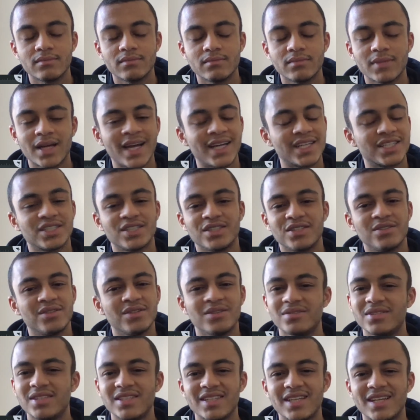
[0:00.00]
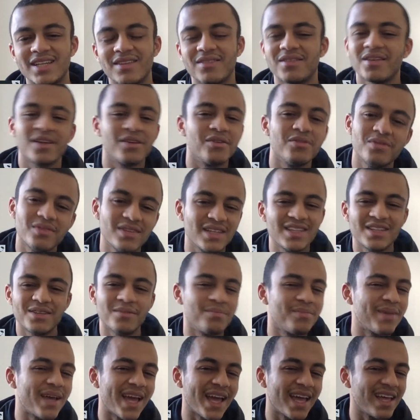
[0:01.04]
actually, you don't need anything. You need a
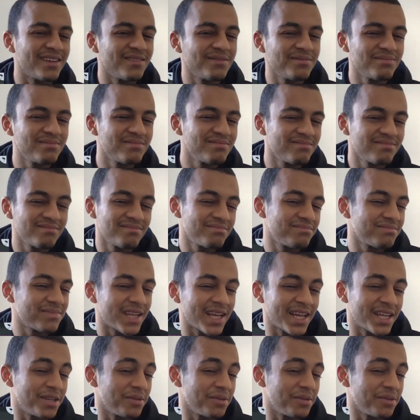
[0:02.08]
pen and a